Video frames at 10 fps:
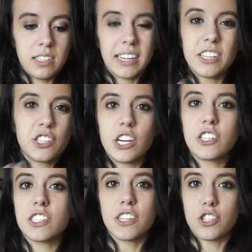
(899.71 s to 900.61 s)
like it
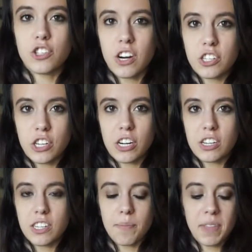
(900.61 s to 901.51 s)
changes their structure
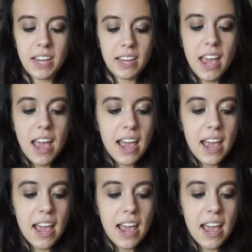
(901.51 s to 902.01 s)
or something,